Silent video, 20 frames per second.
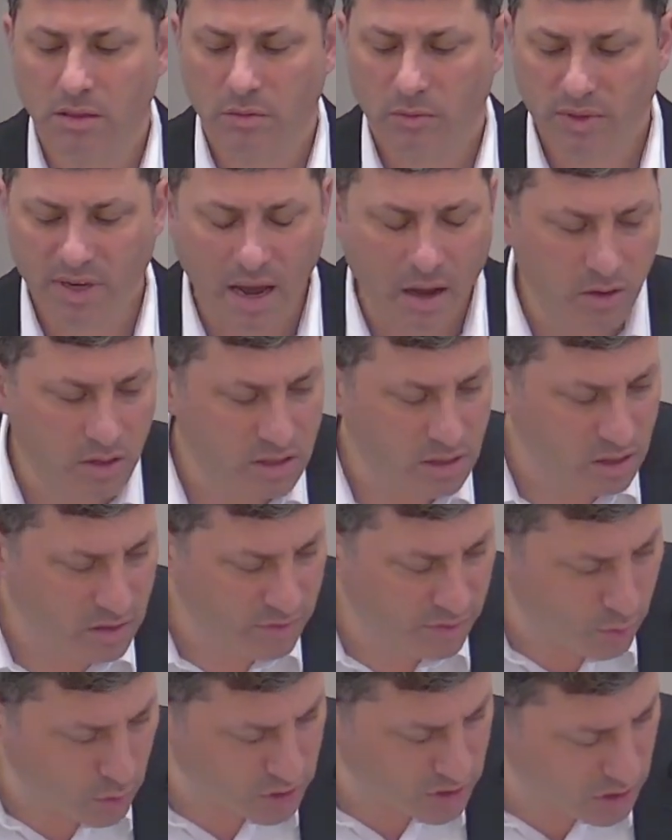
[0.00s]
When I was
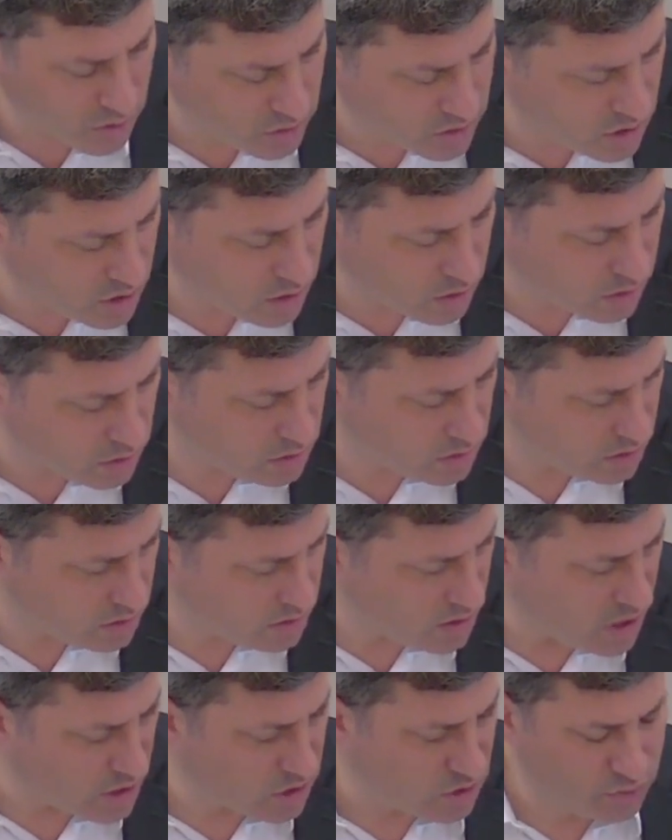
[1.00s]
fourteen years old,
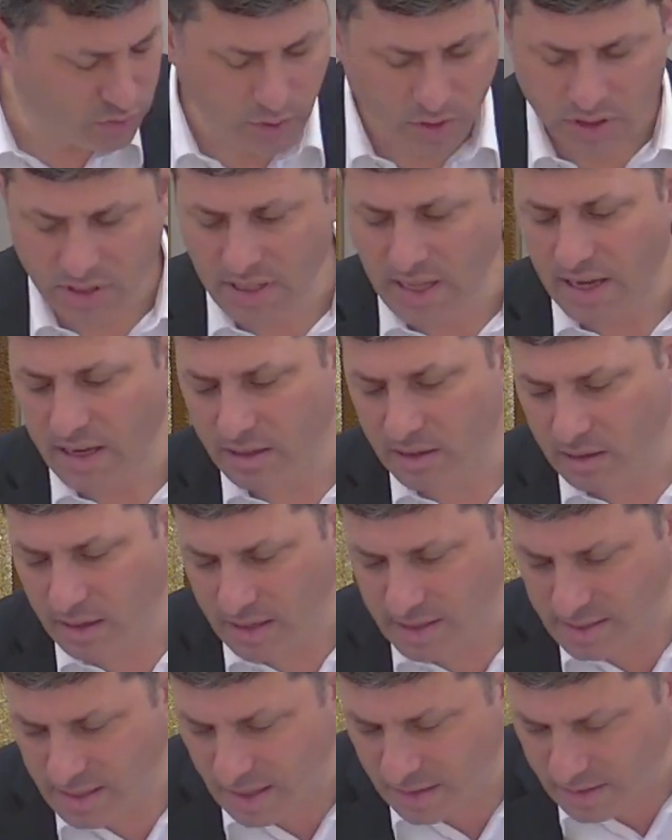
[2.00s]
on Shavuos night,
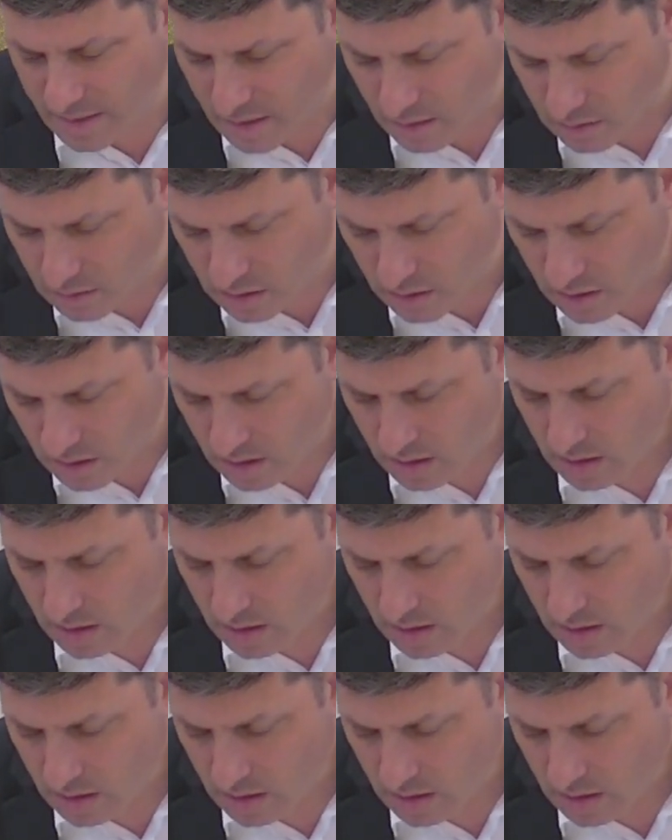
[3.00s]
I sat down